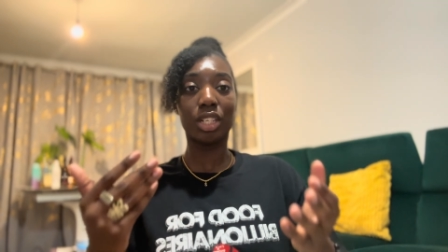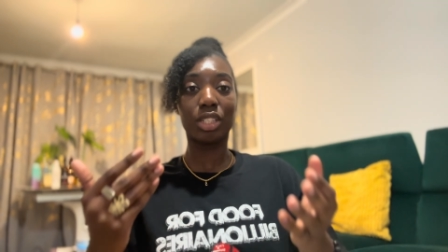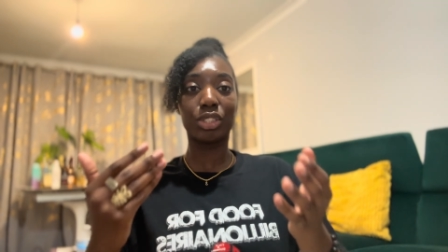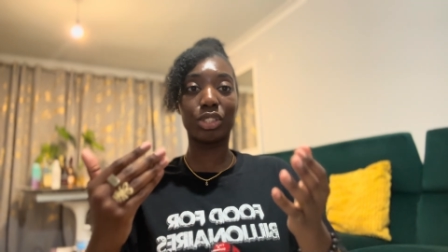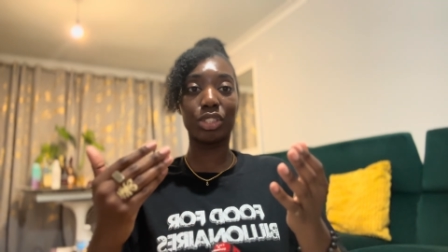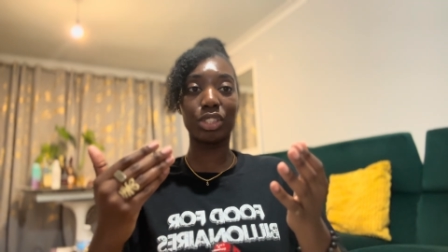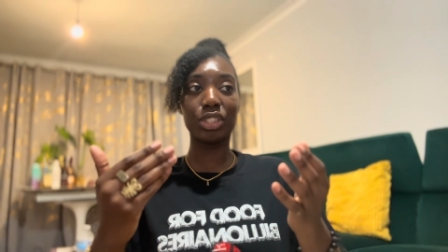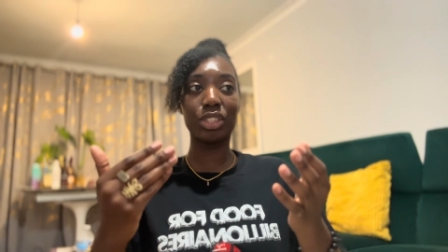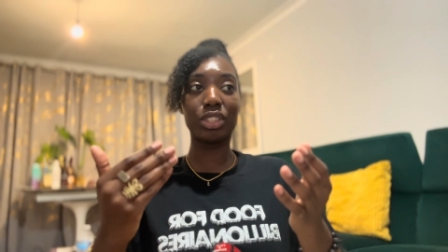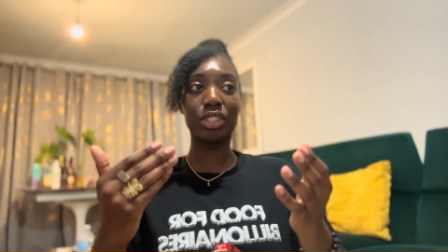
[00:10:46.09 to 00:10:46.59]

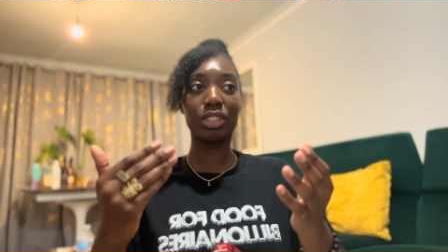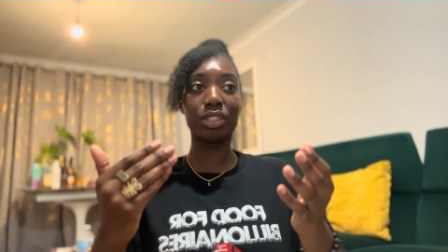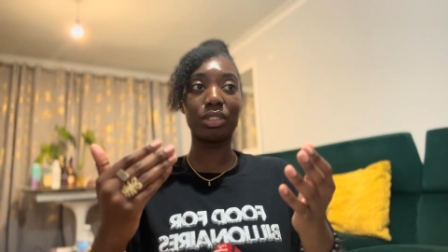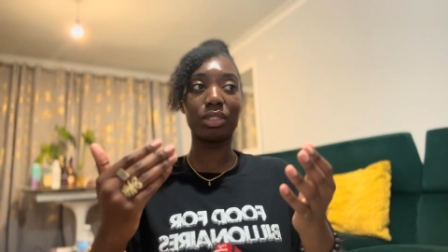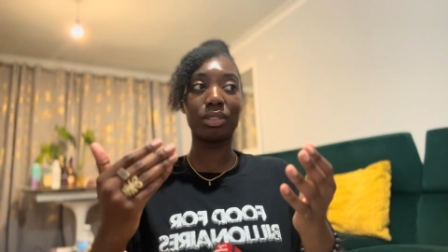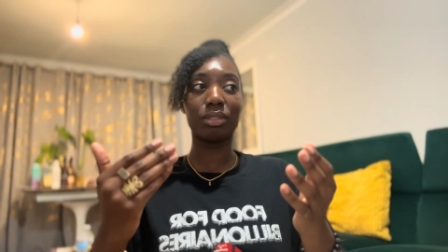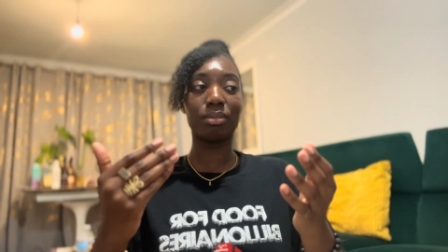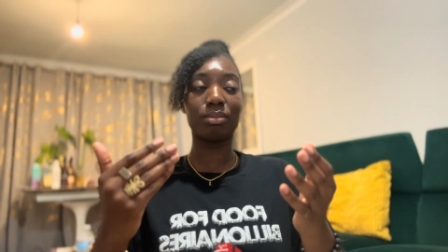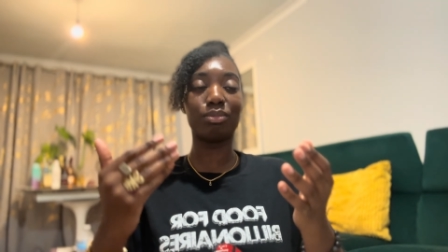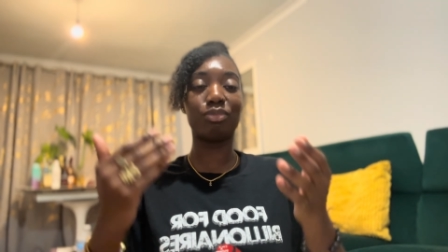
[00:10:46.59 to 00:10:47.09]
Just
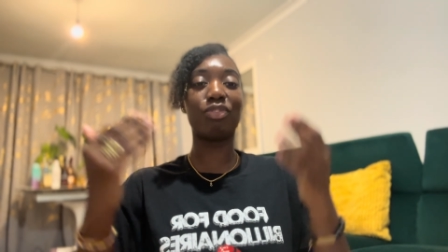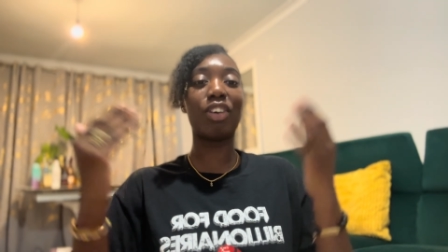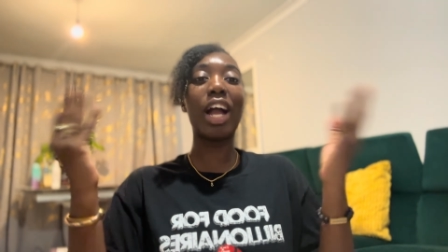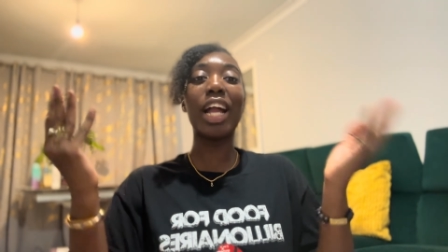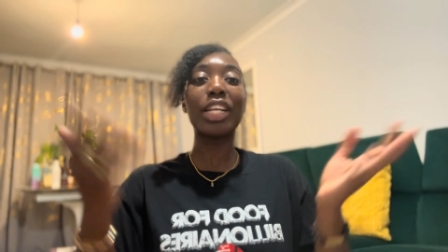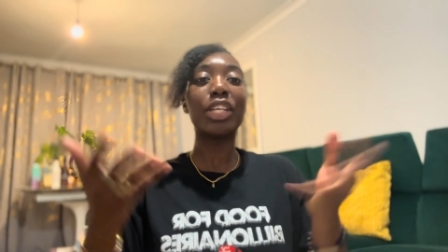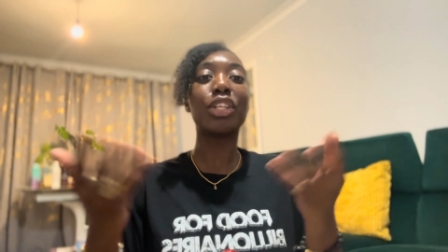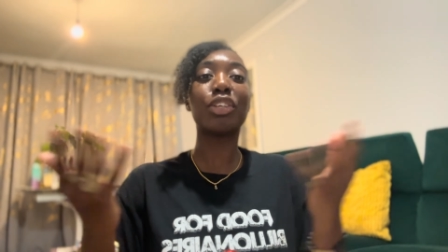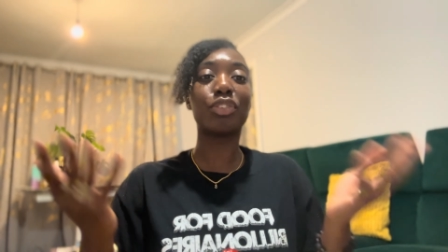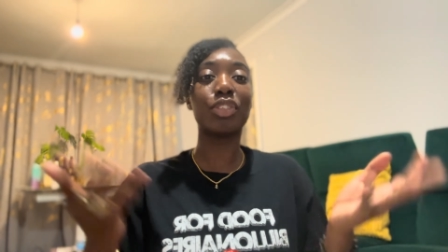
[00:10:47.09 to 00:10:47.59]

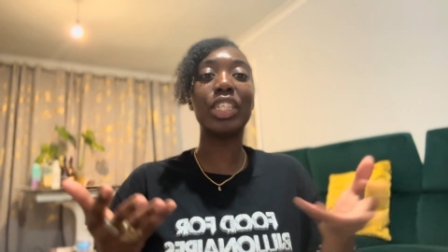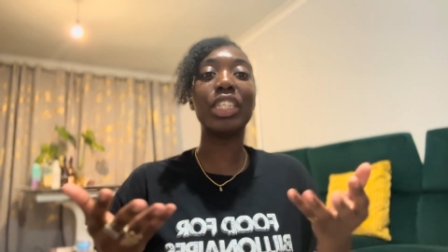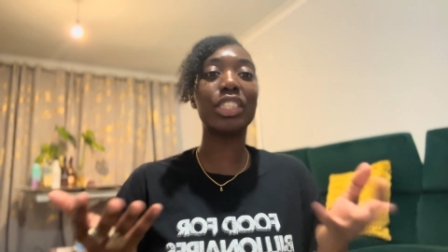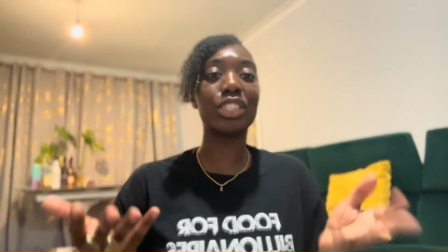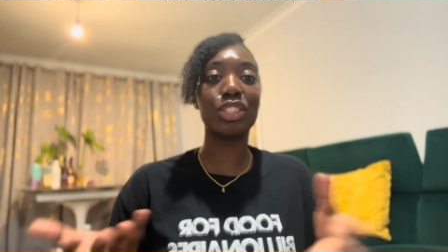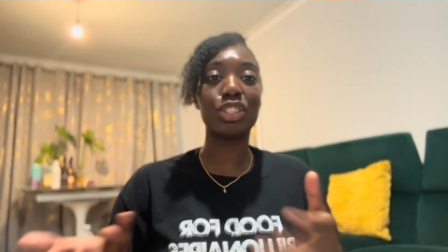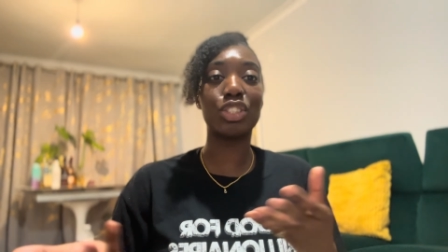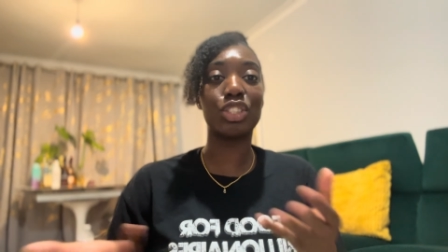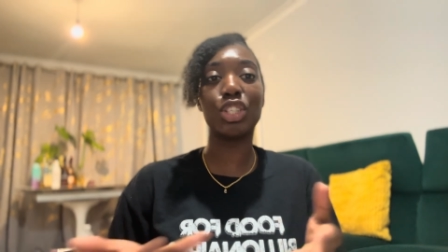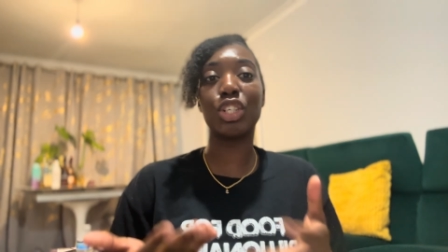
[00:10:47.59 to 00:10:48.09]
find a
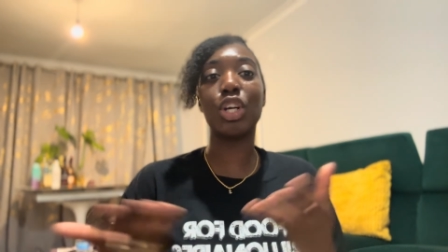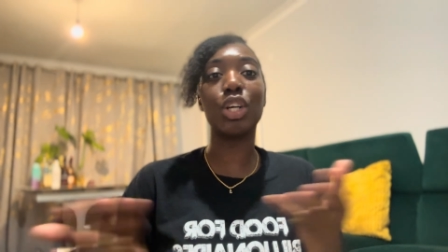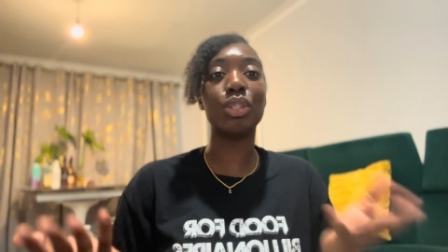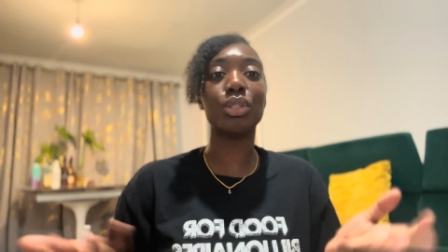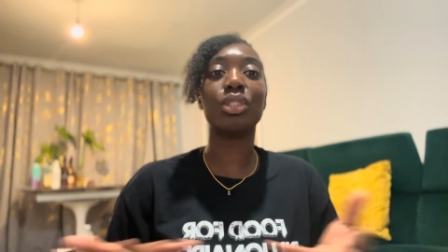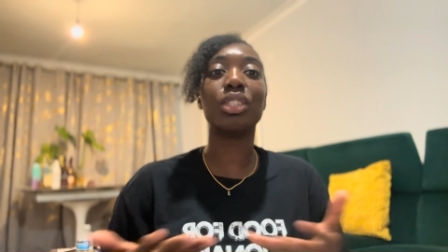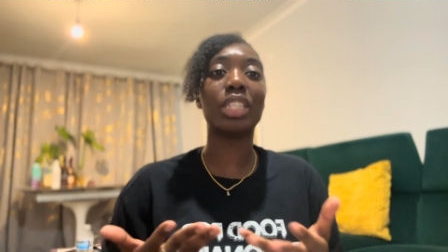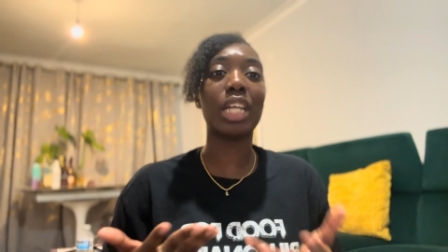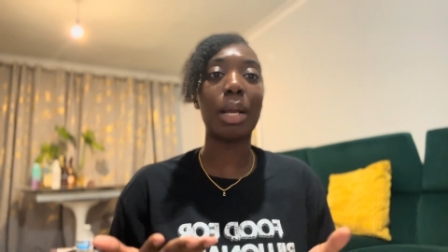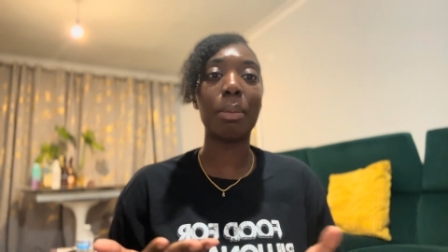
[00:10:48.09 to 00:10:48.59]
reason to go
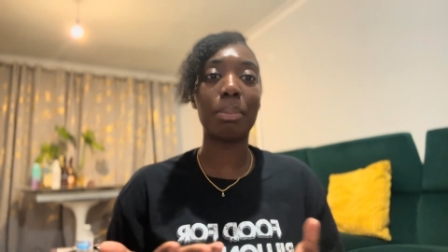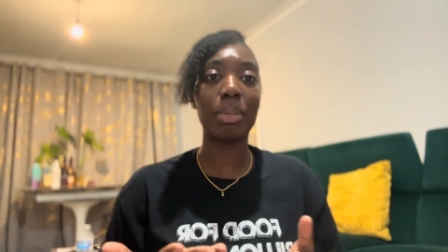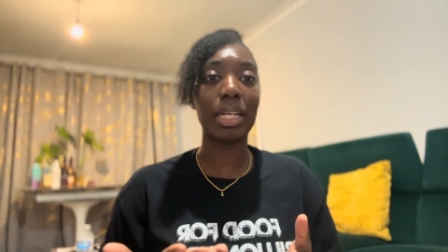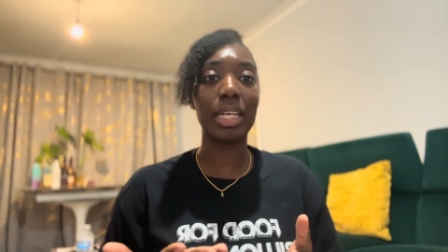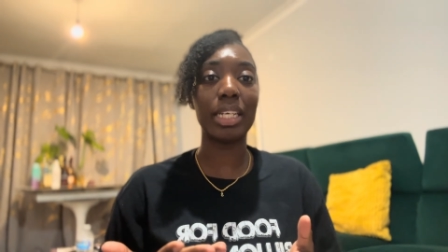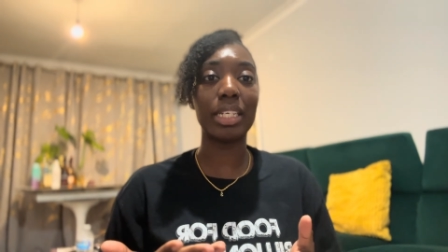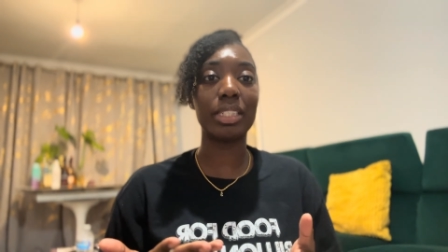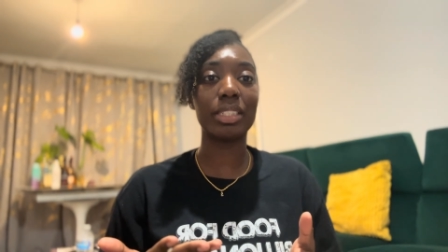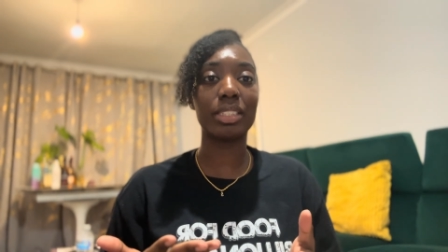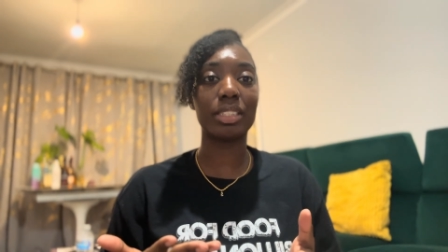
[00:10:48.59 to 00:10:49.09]
to that
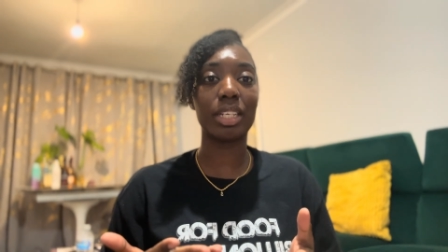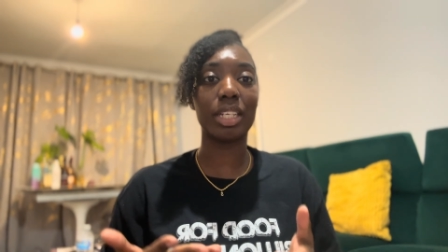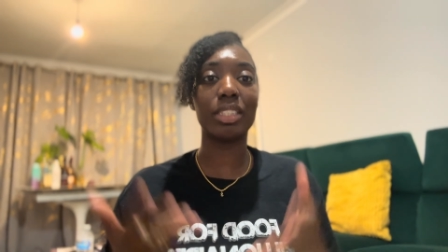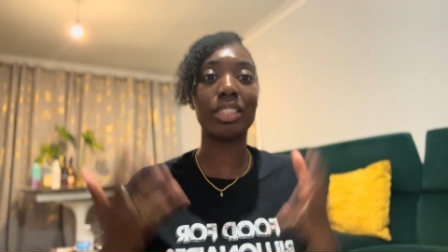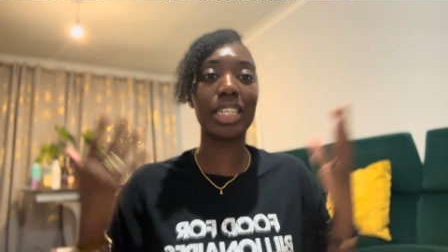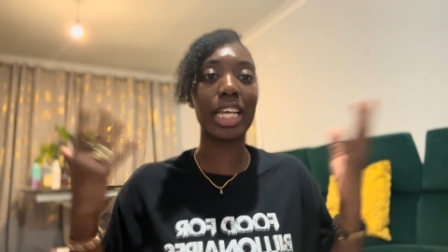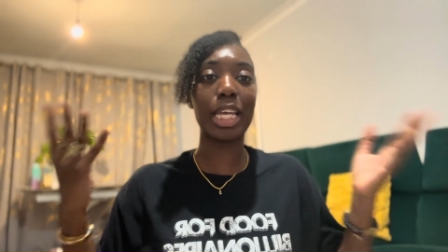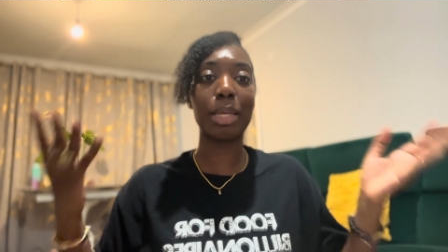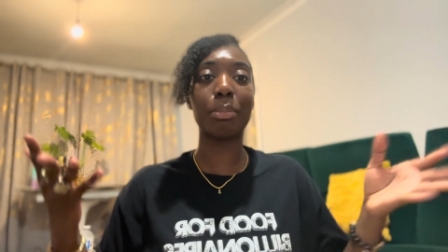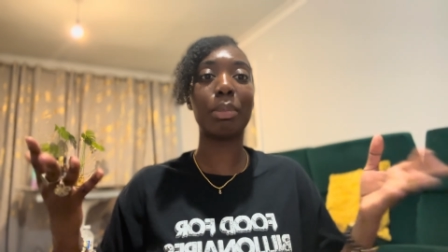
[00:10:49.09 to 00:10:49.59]
place and
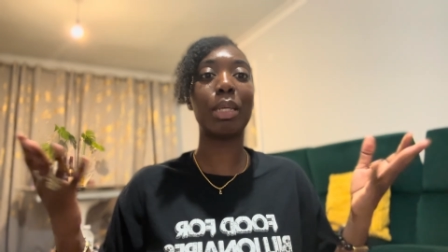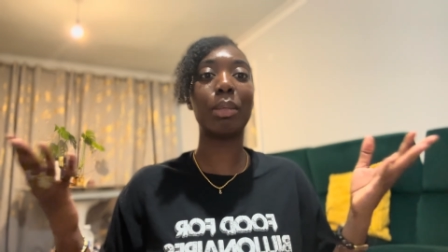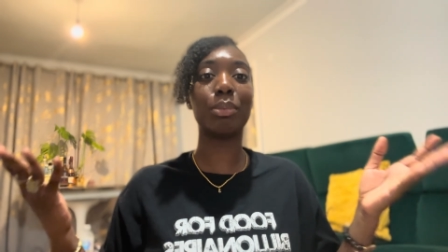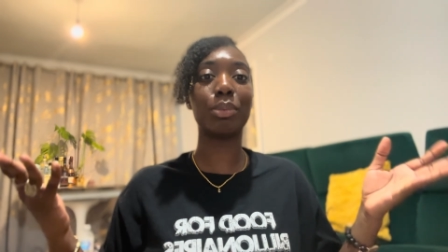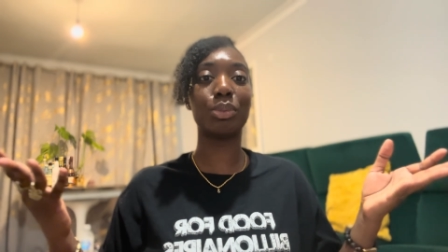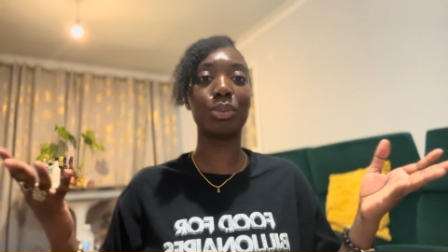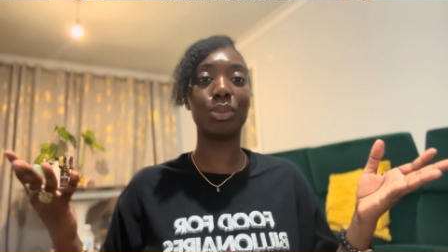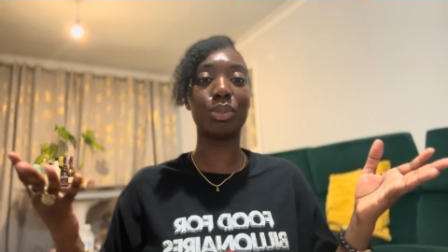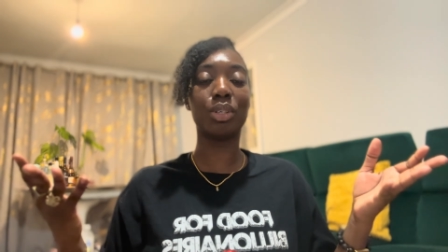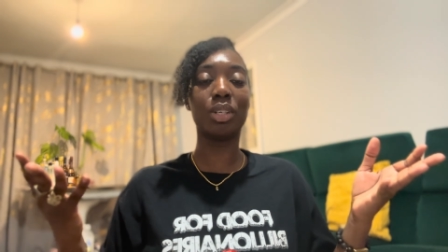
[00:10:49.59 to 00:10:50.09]
take
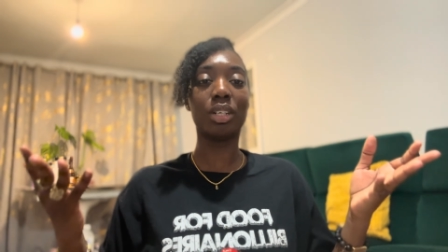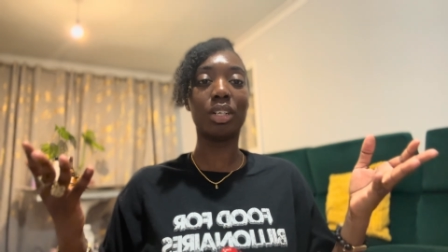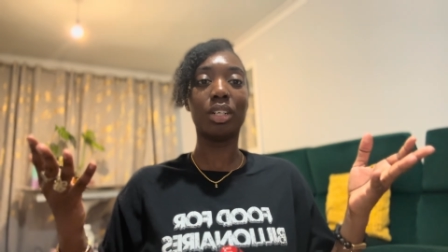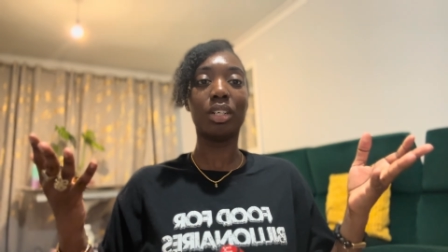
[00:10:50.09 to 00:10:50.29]
people